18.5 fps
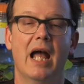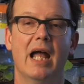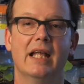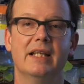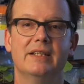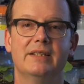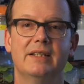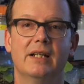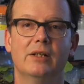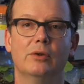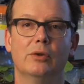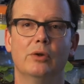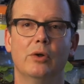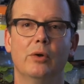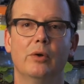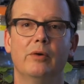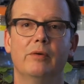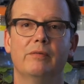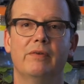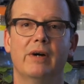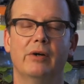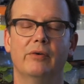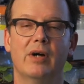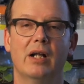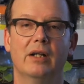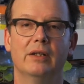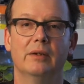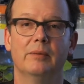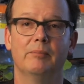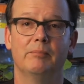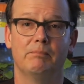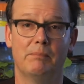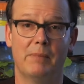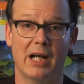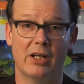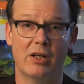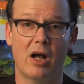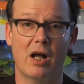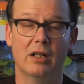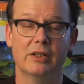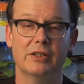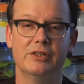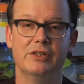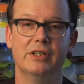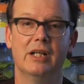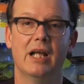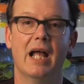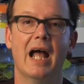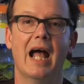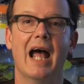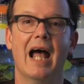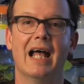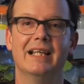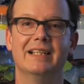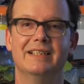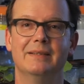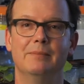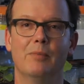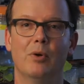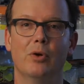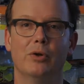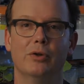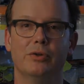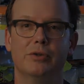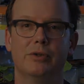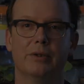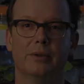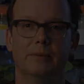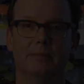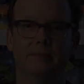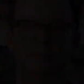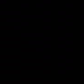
and cellular viral biology has emerged.